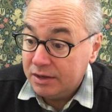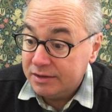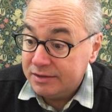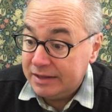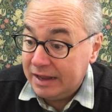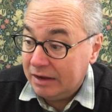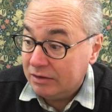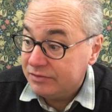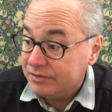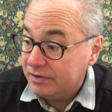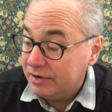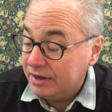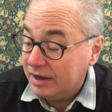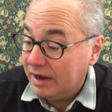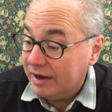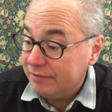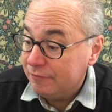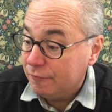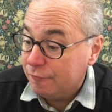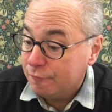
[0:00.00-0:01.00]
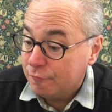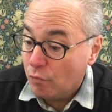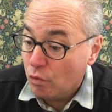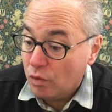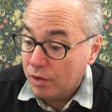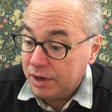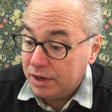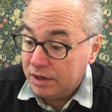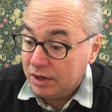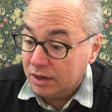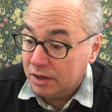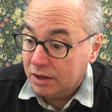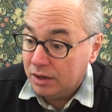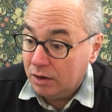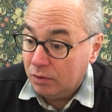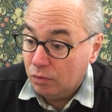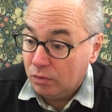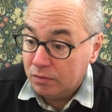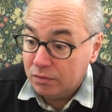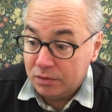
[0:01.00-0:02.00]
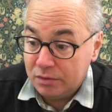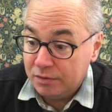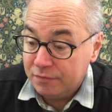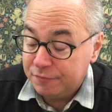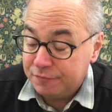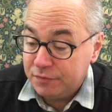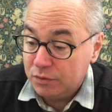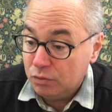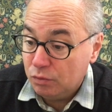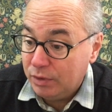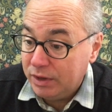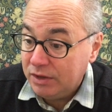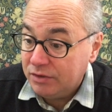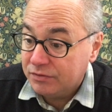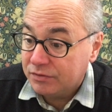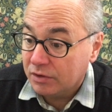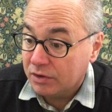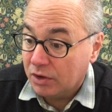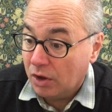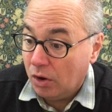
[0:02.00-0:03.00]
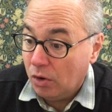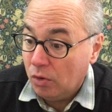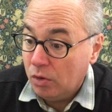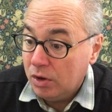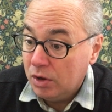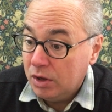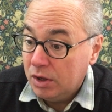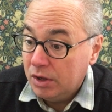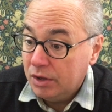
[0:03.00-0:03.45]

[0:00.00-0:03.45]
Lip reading: down to 940 a few weeks ago.